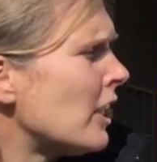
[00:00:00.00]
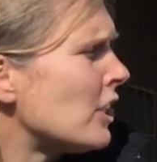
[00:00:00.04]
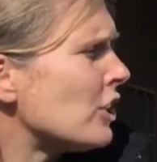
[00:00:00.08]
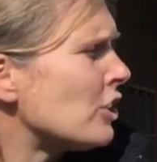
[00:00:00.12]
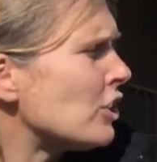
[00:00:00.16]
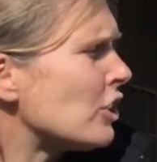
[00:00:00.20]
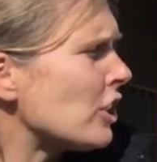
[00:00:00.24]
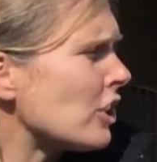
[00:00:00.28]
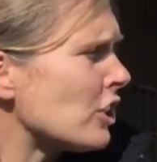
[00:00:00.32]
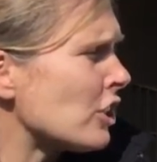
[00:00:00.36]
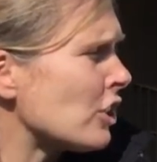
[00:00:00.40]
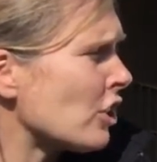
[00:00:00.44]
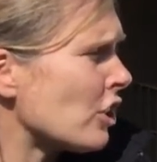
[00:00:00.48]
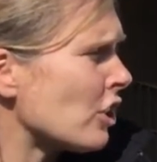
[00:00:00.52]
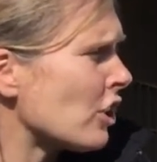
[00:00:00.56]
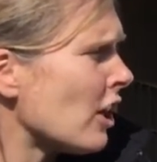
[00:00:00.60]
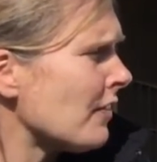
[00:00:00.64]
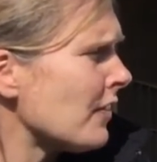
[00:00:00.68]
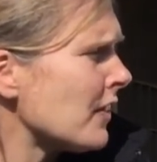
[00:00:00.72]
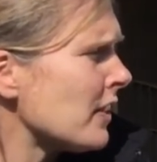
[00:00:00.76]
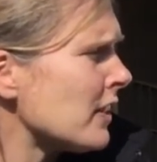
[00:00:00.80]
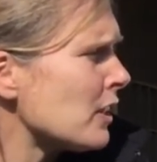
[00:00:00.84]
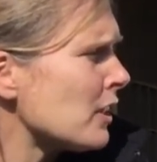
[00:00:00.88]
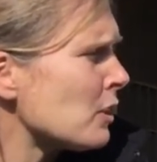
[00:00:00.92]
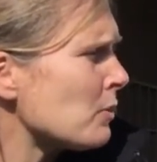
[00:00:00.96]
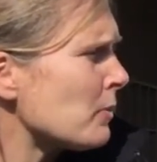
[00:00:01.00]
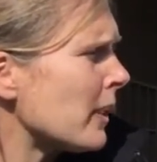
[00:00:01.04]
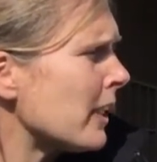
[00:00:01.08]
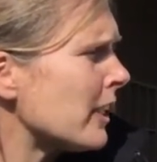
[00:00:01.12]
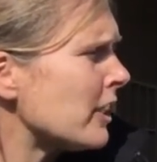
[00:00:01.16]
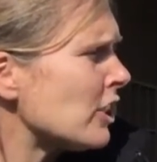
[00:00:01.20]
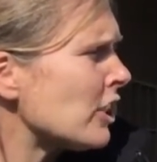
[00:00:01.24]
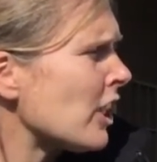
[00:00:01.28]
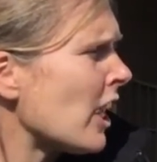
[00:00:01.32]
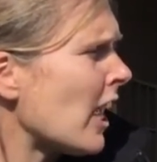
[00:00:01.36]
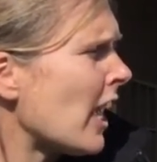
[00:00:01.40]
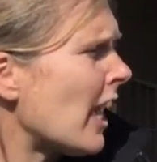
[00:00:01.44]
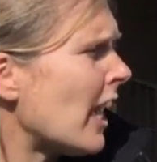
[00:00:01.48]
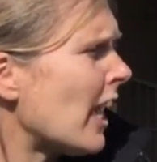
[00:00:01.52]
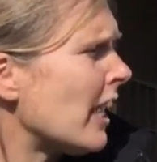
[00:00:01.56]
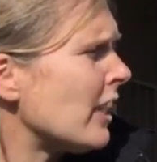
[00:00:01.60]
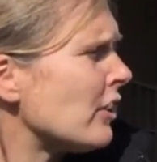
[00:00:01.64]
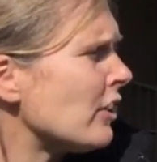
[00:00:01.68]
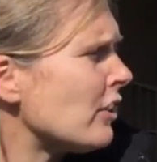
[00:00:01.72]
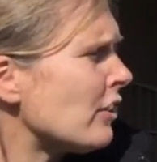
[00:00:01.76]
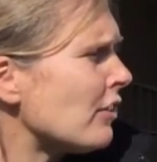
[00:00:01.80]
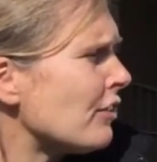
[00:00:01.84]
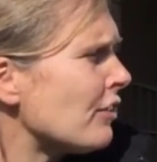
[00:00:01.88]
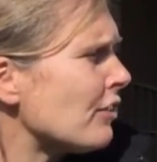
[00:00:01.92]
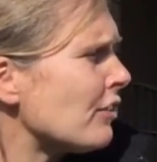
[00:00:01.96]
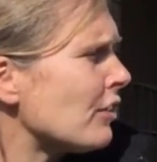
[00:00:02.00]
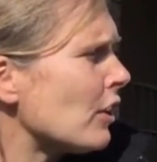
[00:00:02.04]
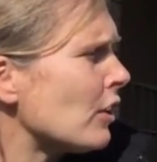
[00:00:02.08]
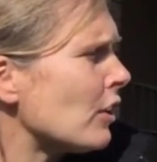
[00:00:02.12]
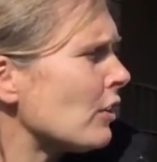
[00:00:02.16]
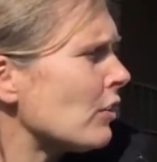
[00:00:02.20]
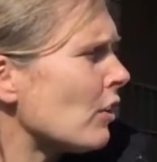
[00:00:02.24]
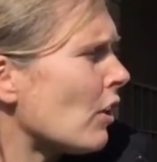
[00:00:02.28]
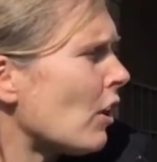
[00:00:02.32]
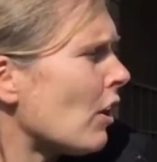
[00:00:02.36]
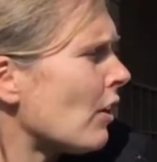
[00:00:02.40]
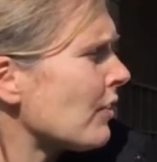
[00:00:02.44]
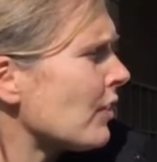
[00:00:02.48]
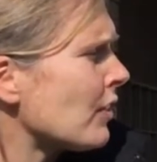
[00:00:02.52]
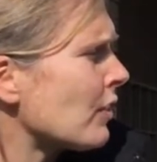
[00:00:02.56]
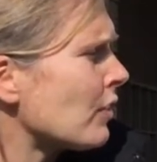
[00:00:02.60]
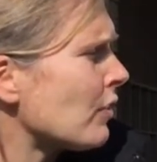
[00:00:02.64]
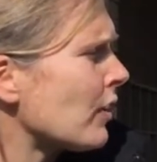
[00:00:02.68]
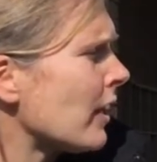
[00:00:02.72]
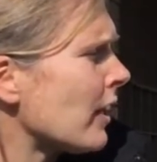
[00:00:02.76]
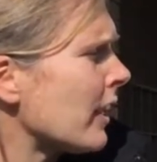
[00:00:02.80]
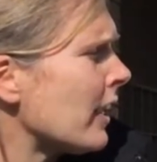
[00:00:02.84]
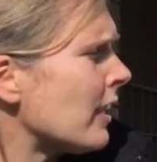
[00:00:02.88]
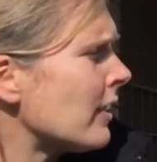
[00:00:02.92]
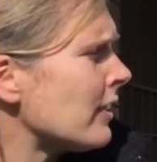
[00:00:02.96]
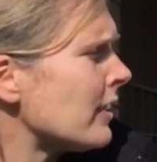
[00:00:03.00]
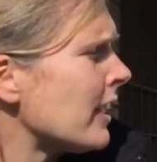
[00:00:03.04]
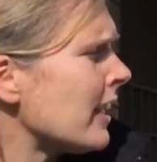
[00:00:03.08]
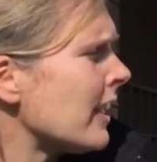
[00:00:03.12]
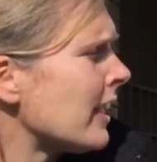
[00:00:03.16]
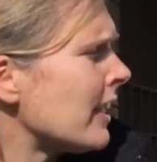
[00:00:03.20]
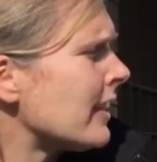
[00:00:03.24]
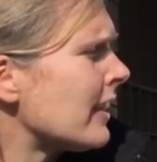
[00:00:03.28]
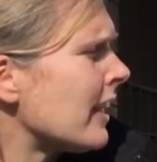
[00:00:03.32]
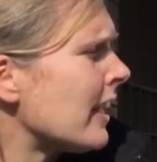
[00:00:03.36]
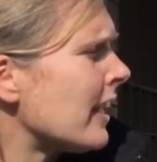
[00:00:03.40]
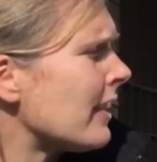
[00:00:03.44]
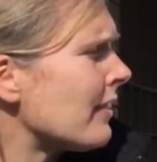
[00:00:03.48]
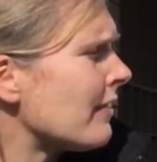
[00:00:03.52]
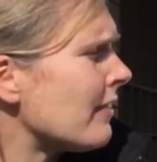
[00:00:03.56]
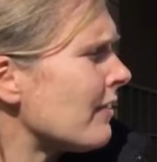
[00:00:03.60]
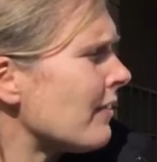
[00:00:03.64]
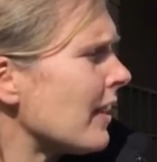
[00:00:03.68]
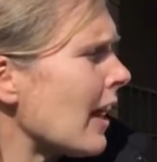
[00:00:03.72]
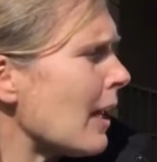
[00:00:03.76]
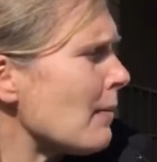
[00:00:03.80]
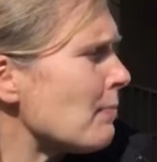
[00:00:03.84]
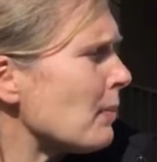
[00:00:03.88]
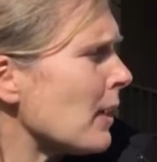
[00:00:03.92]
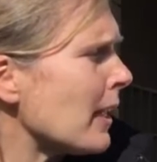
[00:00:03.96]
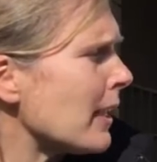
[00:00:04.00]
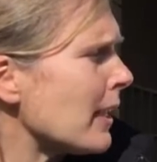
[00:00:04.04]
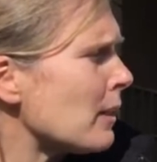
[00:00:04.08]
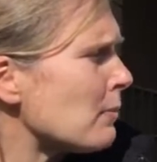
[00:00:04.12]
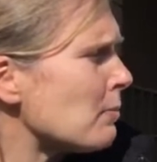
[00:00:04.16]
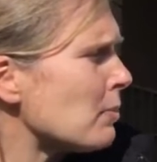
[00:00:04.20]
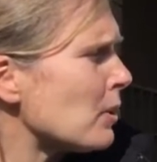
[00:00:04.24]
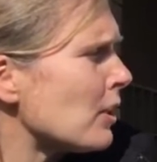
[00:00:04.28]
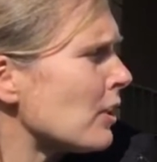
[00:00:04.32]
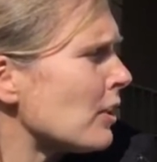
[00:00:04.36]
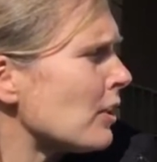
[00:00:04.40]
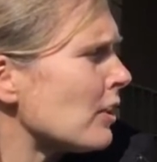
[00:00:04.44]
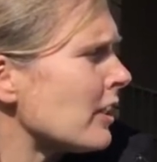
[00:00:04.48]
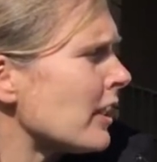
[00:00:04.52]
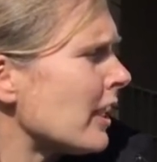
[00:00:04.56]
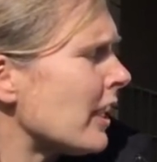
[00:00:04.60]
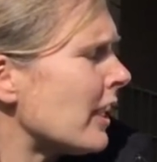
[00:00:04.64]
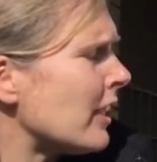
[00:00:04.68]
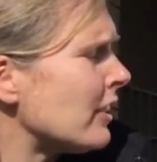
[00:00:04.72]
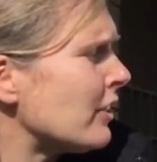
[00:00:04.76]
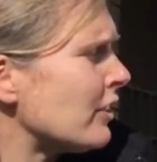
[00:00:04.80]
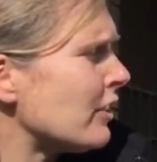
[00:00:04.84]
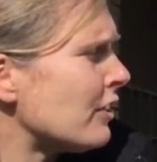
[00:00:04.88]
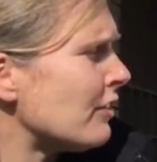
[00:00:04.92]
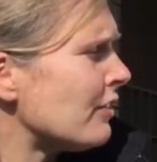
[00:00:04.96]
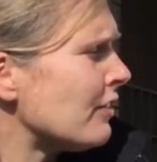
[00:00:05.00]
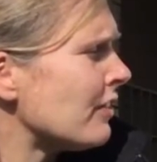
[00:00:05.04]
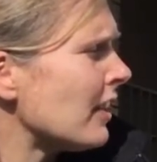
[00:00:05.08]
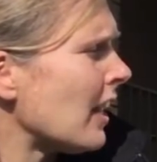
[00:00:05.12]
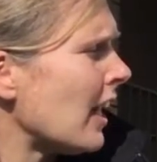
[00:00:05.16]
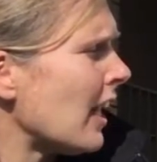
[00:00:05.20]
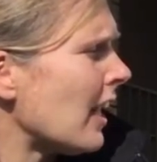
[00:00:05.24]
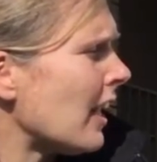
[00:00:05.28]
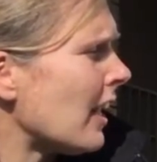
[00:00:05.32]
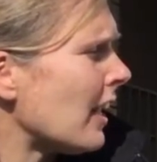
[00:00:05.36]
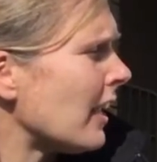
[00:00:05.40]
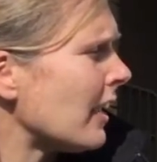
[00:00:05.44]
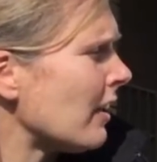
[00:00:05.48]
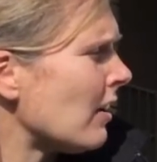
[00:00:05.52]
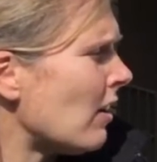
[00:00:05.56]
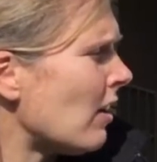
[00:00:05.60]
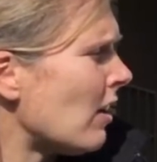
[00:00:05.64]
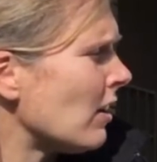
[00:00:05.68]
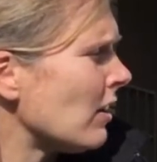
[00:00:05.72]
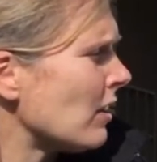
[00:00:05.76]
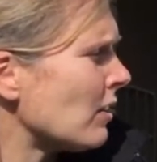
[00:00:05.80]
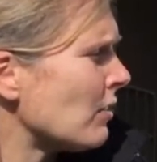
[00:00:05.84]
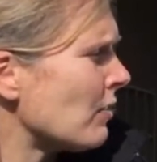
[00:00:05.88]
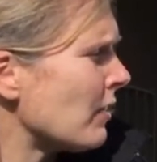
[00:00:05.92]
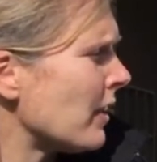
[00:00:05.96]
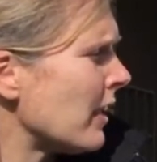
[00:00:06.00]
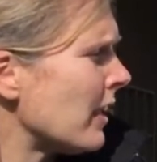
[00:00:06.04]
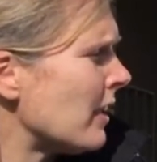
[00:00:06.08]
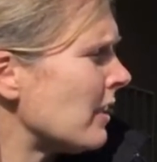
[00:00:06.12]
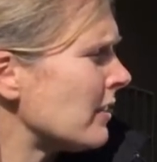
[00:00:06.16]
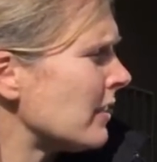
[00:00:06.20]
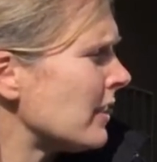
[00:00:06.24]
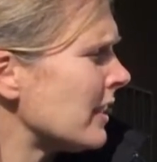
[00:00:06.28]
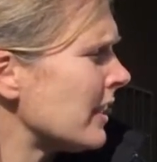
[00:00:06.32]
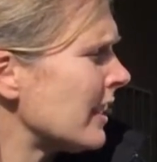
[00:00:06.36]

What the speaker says: Just turn off the switch and you'll float off the ground. Then flap like a bird and you'll fly all around.